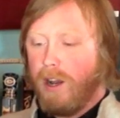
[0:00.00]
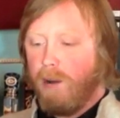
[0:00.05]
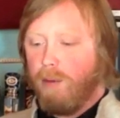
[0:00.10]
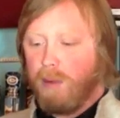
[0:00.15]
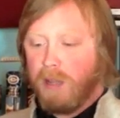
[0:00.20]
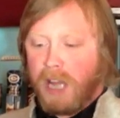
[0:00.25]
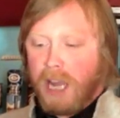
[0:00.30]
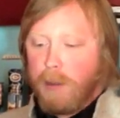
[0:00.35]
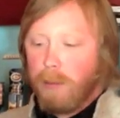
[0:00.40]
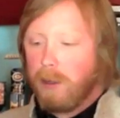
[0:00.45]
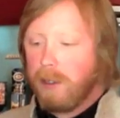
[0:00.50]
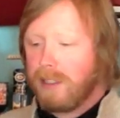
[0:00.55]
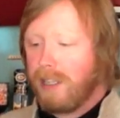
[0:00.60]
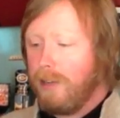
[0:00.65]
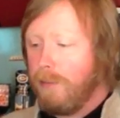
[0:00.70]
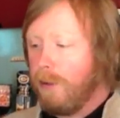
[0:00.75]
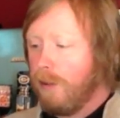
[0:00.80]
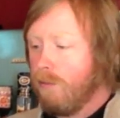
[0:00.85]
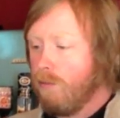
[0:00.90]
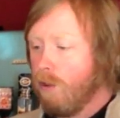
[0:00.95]
labels that
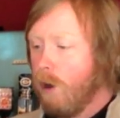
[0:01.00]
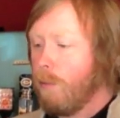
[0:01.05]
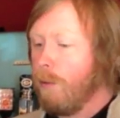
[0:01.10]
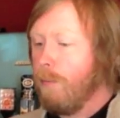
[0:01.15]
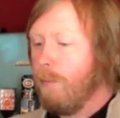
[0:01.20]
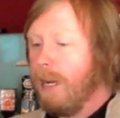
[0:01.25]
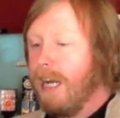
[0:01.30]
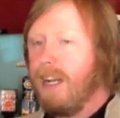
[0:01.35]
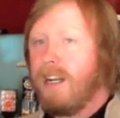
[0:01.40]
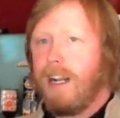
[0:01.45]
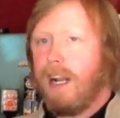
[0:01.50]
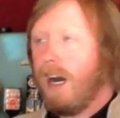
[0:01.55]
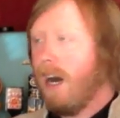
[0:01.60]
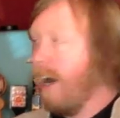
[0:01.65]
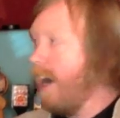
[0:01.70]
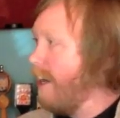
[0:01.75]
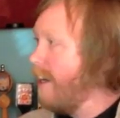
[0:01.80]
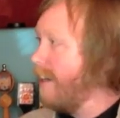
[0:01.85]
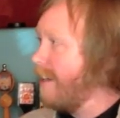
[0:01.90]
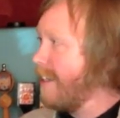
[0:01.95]
had been rubber banded
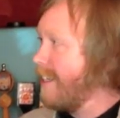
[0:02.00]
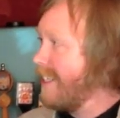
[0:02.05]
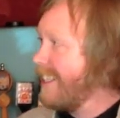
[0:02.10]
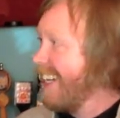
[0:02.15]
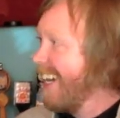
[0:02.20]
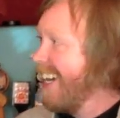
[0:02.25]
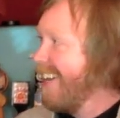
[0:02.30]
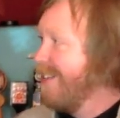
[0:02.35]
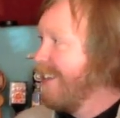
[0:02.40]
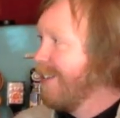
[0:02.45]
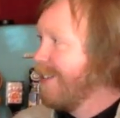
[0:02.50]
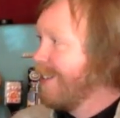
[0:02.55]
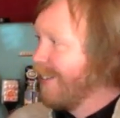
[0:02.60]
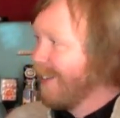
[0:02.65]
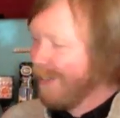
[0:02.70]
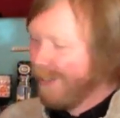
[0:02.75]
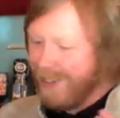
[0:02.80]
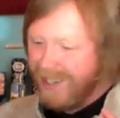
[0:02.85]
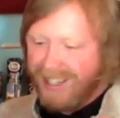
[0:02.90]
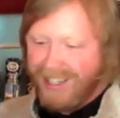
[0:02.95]
on and things like that. I mean, it was a
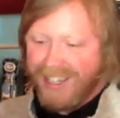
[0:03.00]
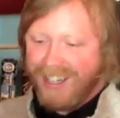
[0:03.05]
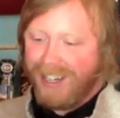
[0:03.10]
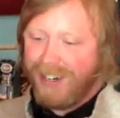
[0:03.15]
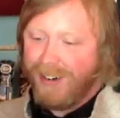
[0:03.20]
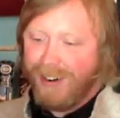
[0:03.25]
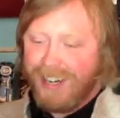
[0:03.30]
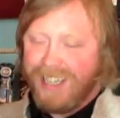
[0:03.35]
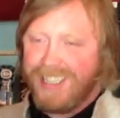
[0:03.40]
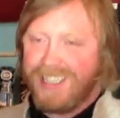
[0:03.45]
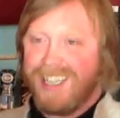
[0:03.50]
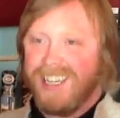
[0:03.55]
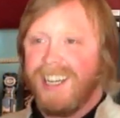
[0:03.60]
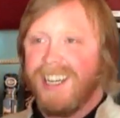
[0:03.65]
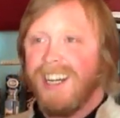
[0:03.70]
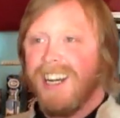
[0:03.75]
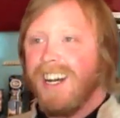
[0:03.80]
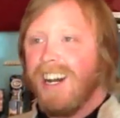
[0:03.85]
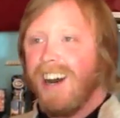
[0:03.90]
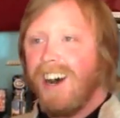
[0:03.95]
really crazy,
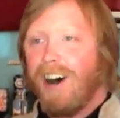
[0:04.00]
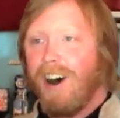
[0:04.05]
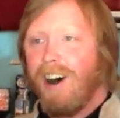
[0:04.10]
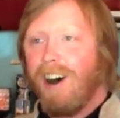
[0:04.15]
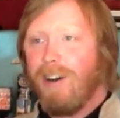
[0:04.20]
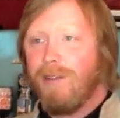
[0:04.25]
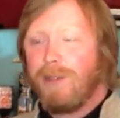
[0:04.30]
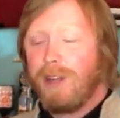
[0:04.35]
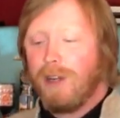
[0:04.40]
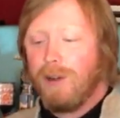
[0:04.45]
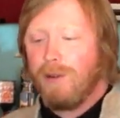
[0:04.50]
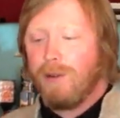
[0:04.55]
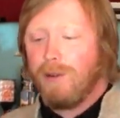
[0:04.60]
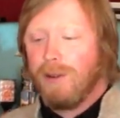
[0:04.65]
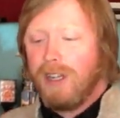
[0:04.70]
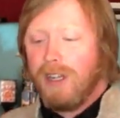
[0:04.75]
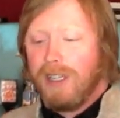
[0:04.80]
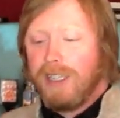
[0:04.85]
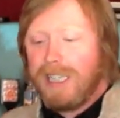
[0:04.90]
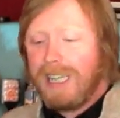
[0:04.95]
you know,
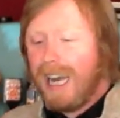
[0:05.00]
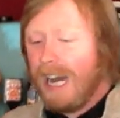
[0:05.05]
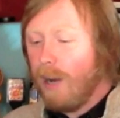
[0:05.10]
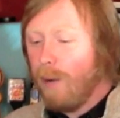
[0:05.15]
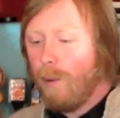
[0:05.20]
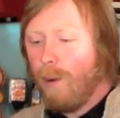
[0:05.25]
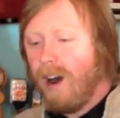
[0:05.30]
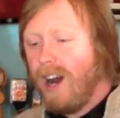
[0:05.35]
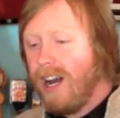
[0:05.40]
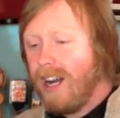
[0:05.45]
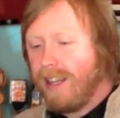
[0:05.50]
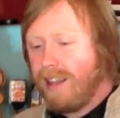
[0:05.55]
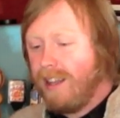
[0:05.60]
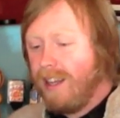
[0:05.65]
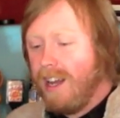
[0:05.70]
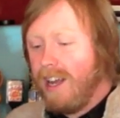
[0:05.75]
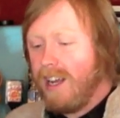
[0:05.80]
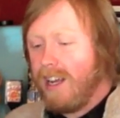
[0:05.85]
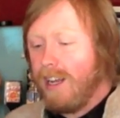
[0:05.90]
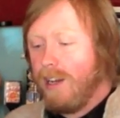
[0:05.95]
DIY
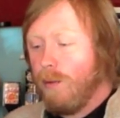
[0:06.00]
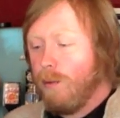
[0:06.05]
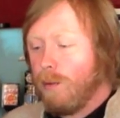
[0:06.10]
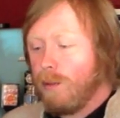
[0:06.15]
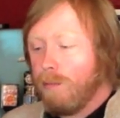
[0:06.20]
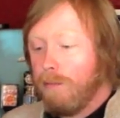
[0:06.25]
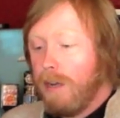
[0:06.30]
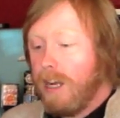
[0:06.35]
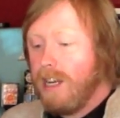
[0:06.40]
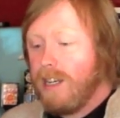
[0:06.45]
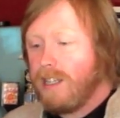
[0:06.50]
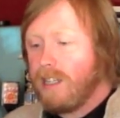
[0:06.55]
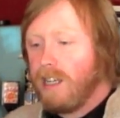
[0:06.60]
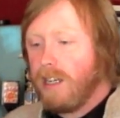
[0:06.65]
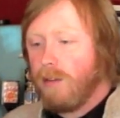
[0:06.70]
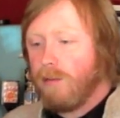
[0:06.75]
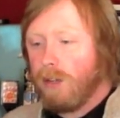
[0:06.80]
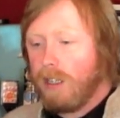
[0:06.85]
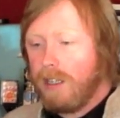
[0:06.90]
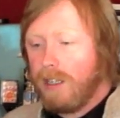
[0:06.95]
thing, and it was
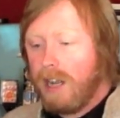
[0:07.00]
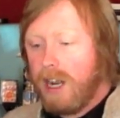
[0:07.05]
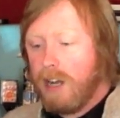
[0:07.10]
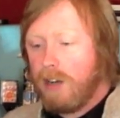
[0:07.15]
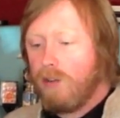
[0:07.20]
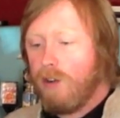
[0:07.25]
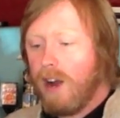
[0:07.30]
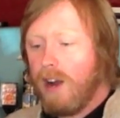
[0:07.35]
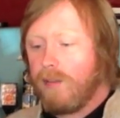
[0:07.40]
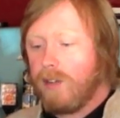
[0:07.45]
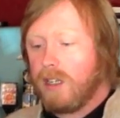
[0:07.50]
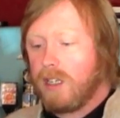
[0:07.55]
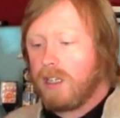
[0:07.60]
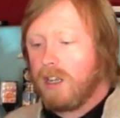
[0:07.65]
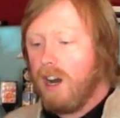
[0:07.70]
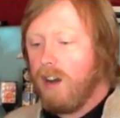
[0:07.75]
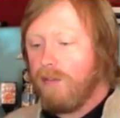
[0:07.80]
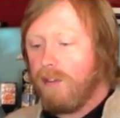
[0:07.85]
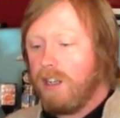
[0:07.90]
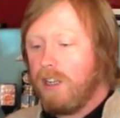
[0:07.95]
amazing, really handcrafted
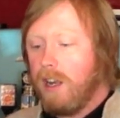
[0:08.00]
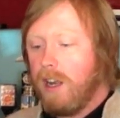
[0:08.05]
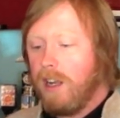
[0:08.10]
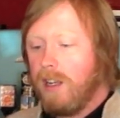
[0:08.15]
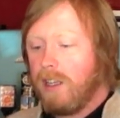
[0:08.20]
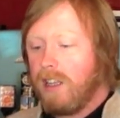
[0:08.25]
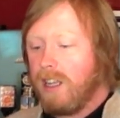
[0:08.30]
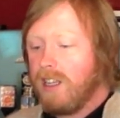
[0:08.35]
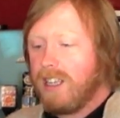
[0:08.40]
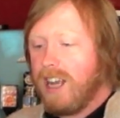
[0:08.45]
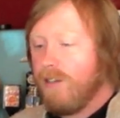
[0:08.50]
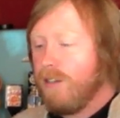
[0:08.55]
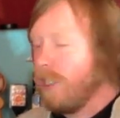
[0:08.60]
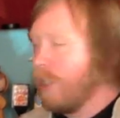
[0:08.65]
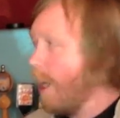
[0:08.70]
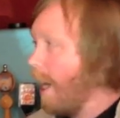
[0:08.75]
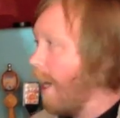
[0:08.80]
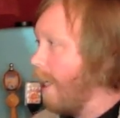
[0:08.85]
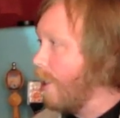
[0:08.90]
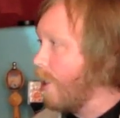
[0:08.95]
stuff, and things haven't
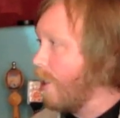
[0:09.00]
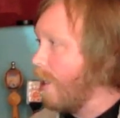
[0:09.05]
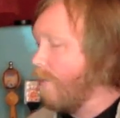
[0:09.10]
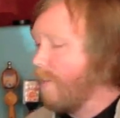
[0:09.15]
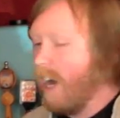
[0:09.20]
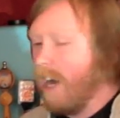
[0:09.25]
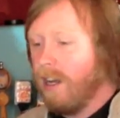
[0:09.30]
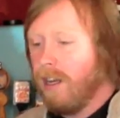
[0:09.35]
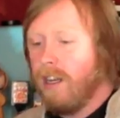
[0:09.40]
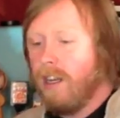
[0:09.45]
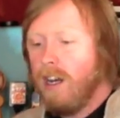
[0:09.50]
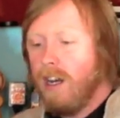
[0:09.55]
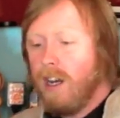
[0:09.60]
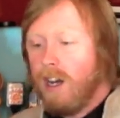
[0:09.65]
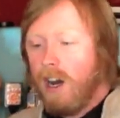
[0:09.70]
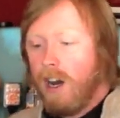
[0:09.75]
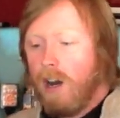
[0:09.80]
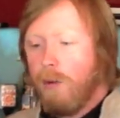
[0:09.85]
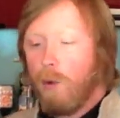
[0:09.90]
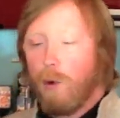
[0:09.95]
changed. They've gotten
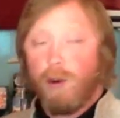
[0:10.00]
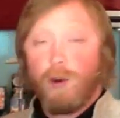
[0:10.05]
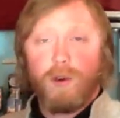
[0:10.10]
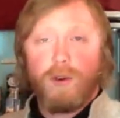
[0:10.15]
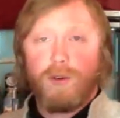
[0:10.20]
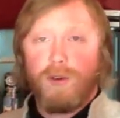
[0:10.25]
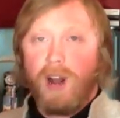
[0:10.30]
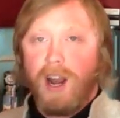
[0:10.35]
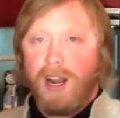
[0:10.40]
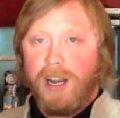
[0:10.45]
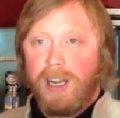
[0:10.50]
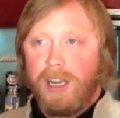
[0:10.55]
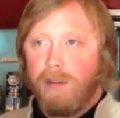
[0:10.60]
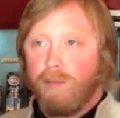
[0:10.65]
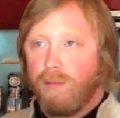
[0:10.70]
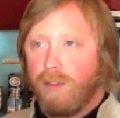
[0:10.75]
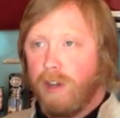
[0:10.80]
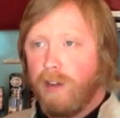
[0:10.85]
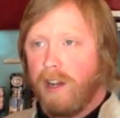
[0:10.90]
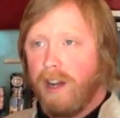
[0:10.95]
more notoriety.
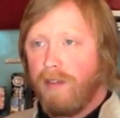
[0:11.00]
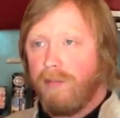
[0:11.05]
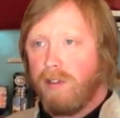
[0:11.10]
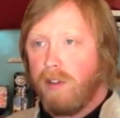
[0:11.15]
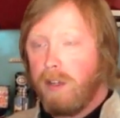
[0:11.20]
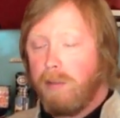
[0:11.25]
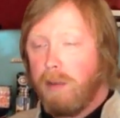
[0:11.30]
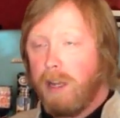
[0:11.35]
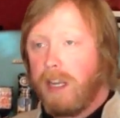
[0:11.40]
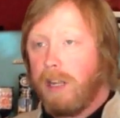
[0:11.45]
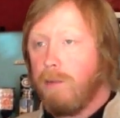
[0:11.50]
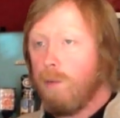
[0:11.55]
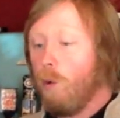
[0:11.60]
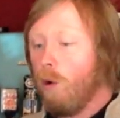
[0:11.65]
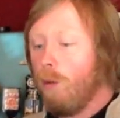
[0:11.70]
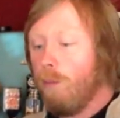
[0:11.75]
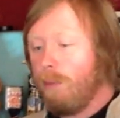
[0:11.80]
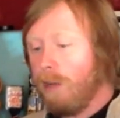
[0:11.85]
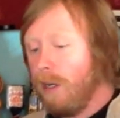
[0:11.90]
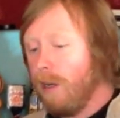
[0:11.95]
They're definitely making
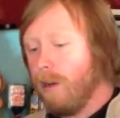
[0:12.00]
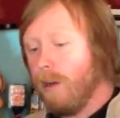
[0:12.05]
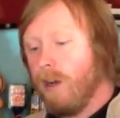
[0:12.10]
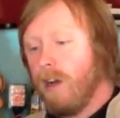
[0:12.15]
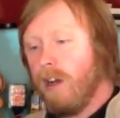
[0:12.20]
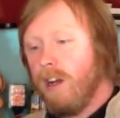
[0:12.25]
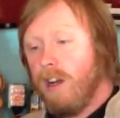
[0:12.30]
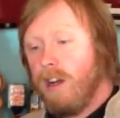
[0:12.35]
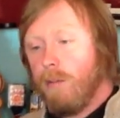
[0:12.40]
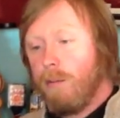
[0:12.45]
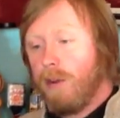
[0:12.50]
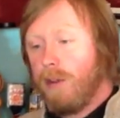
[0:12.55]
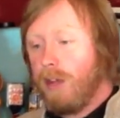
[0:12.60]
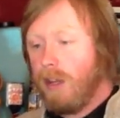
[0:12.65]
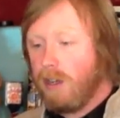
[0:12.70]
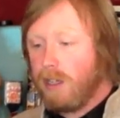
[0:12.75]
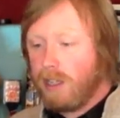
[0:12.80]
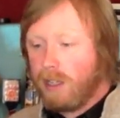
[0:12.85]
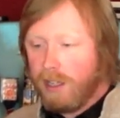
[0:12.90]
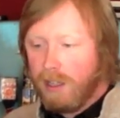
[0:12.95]
more beer, but
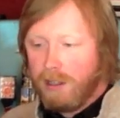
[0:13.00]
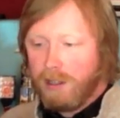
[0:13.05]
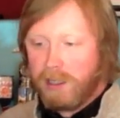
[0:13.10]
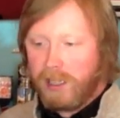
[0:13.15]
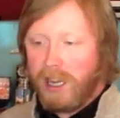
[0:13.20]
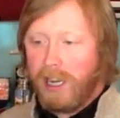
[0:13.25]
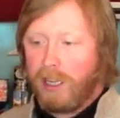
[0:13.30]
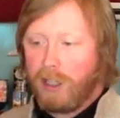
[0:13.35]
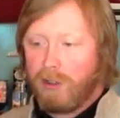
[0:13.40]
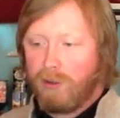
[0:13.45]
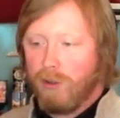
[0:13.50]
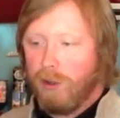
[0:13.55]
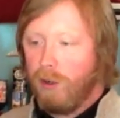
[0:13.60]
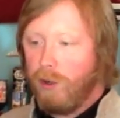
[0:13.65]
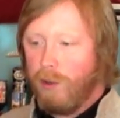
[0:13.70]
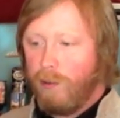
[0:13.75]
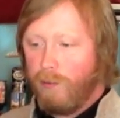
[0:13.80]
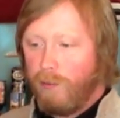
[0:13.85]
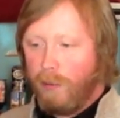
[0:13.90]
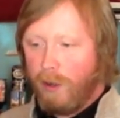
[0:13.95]
they're still staying true
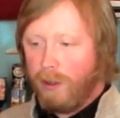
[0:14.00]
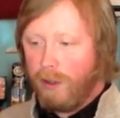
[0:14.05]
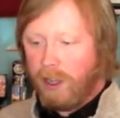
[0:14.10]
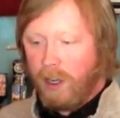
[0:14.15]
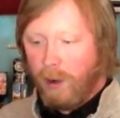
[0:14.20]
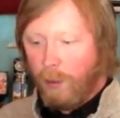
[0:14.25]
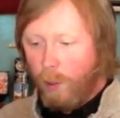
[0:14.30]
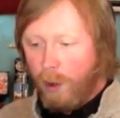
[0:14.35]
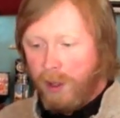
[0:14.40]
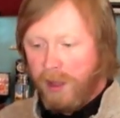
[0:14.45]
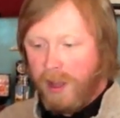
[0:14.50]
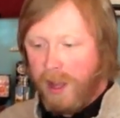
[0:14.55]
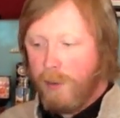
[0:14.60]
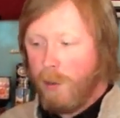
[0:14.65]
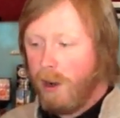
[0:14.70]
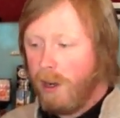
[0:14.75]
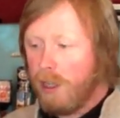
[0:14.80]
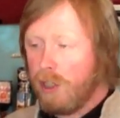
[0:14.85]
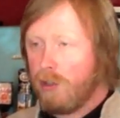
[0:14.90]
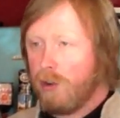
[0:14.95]
to what, you know, what they
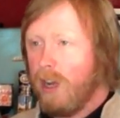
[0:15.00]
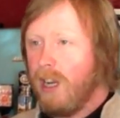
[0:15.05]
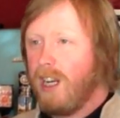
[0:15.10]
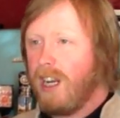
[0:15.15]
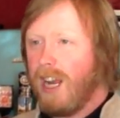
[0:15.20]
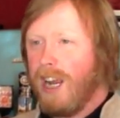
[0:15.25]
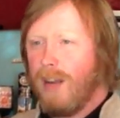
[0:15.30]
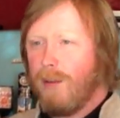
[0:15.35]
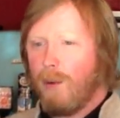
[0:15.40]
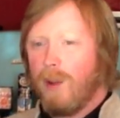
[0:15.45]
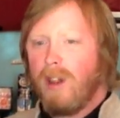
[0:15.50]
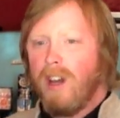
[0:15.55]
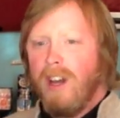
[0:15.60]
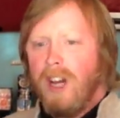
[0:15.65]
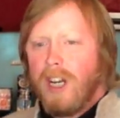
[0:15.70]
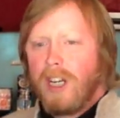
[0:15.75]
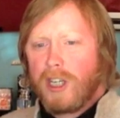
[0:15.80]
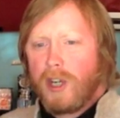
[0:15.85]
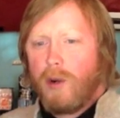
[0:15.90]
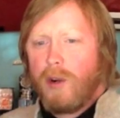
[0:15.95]
want to drink, and with
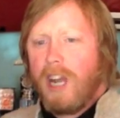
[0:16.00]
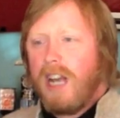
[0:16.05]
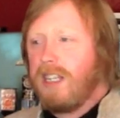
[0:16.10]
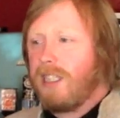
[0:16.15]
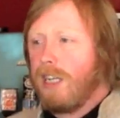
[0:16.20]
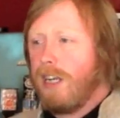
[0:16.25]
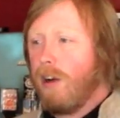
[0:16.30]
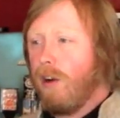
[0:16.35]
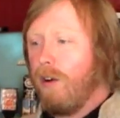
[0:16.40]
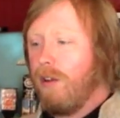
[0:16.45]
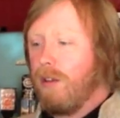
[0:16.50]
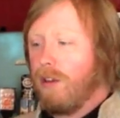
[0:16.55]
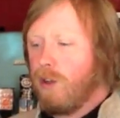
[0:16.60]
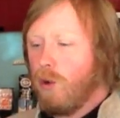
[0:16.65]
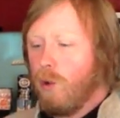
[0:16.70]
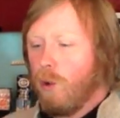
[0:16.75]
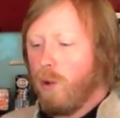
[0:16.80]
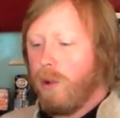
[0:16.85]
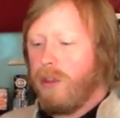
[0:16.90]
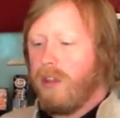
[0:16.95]
showcasing all the
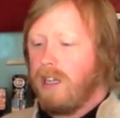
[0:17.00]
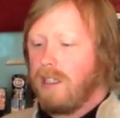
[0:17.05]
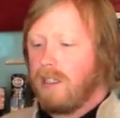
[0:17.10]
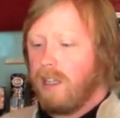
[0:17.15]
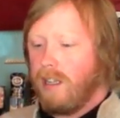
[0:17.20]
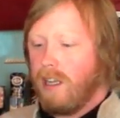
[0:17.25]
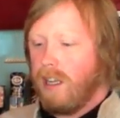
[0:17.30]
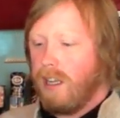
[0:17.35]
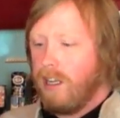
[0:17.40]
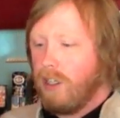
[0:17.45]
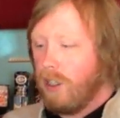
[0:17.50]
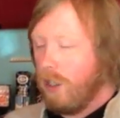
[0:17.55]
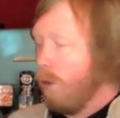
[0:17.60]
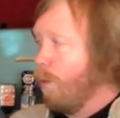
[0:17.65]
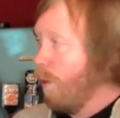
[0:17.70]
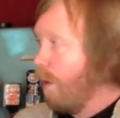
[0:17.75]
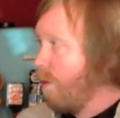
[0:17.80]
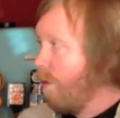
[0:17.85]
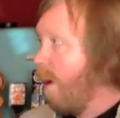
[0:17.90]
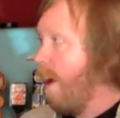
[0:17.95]
cool things that they can do
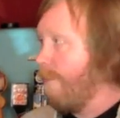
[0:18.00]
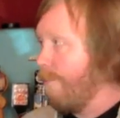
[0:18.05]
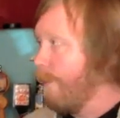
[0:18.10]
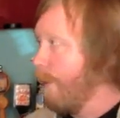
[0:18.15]
with craft